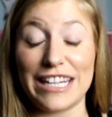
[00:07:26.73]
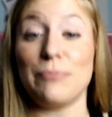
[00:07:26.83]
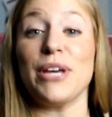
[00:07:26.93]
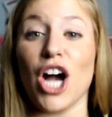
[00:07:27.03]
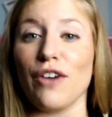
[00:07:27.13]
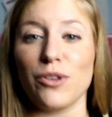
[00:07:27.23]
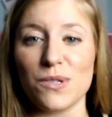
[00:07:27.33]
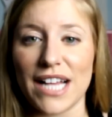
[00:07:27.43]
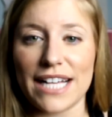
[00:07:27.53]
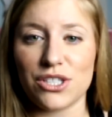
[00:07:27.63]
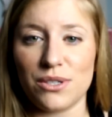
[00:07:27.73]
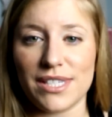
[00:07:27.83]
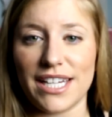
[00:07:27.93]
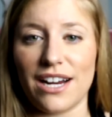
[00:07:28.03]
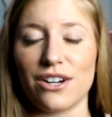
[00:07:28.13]
leaping off those last 2
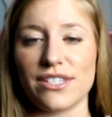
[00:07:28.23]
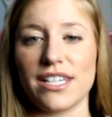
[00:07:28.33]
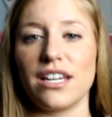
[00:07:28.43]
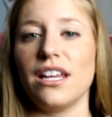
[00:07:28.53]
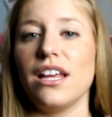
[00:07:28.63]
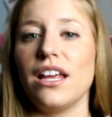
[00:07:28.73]
stairs, and